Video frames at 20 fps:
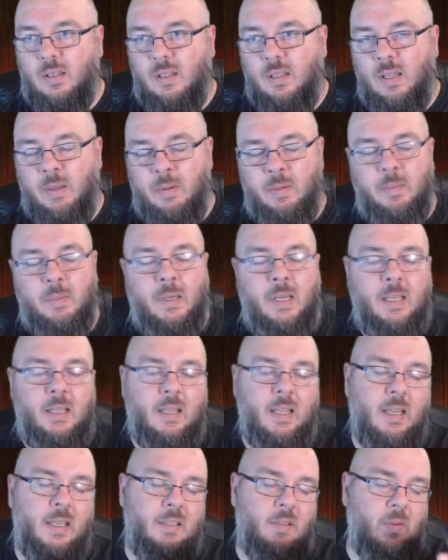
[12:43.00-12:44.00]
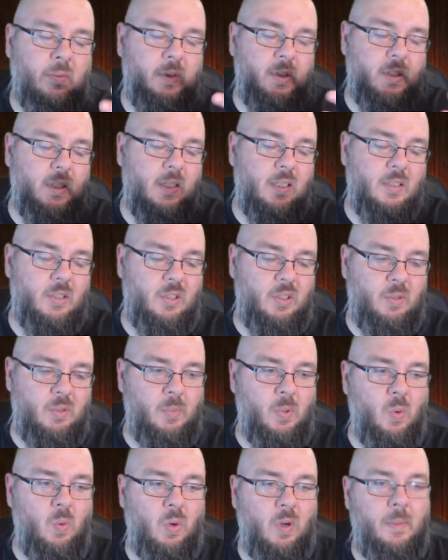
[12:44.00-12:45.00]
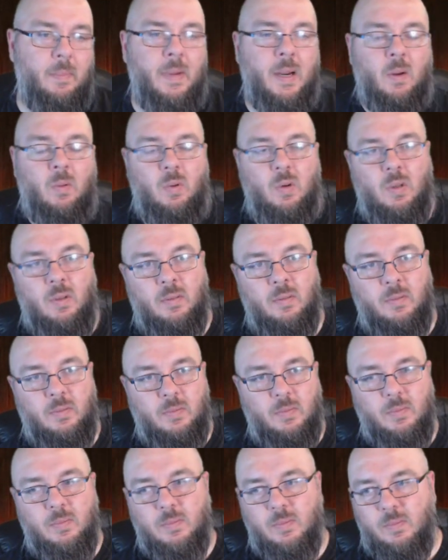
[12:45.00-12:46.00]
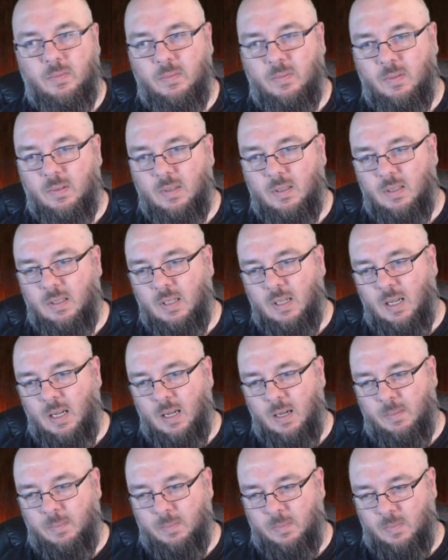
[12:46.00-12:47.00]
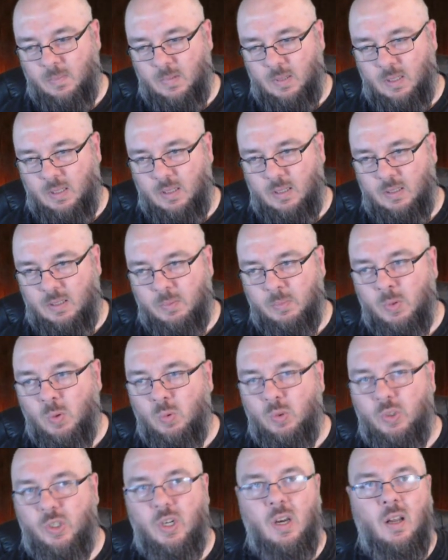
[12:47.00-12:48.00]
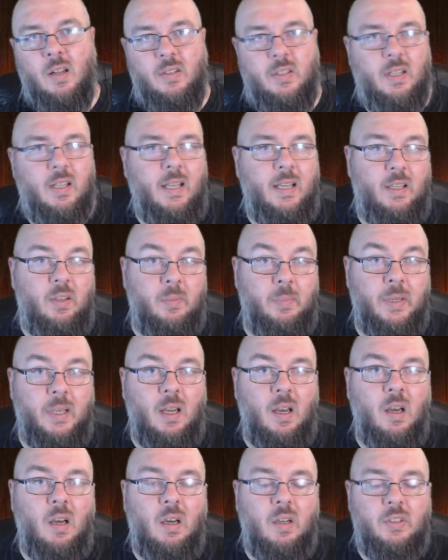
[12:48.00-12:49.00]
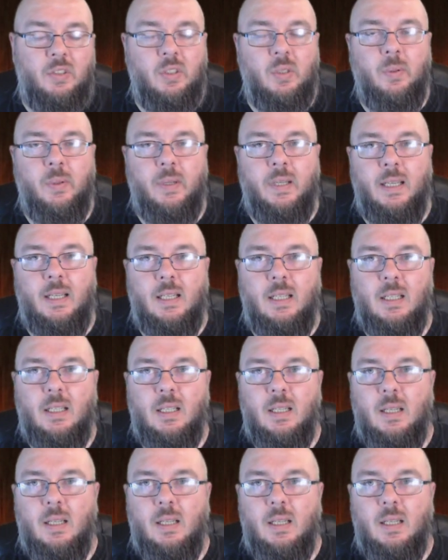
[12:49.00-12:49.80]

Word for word: I mean, there's obviously a small amount of um, a small chance that they could be hurt doing it.